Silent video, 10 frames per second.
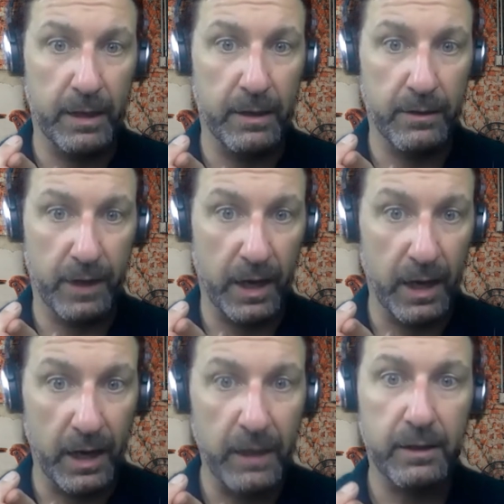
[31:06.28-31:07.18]
in the
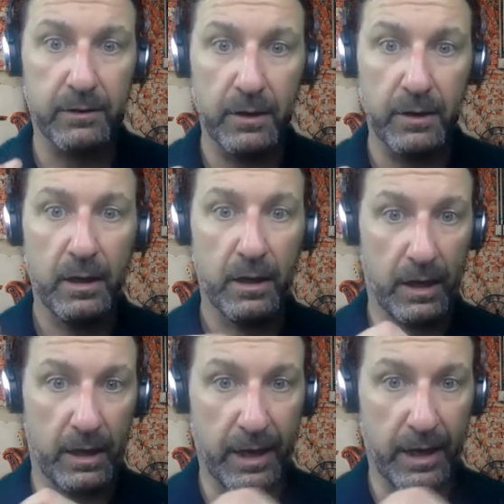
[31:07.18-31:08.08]
gut,
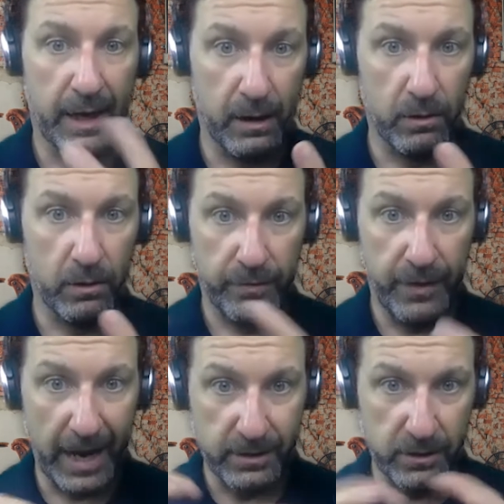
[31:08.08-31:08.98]
and how
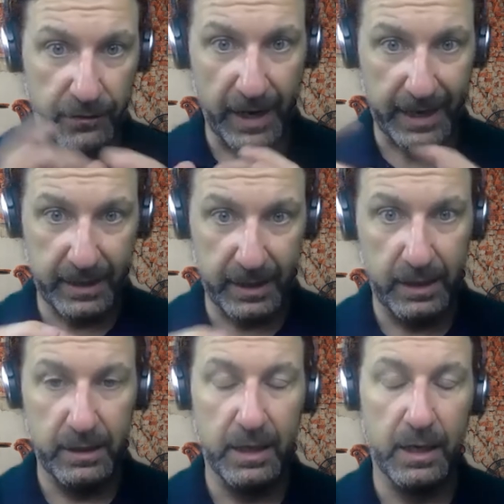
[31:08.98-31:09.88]
that's affecting
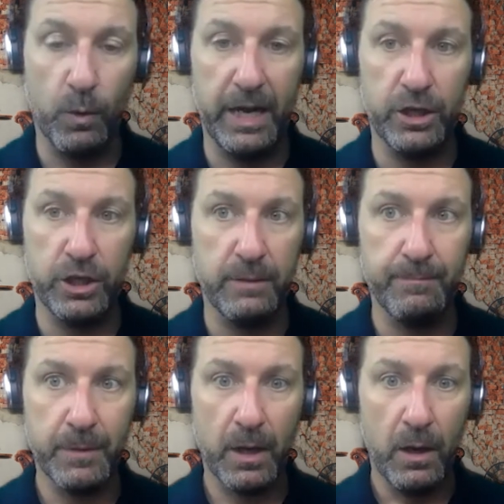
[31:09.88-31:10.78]
in the equation.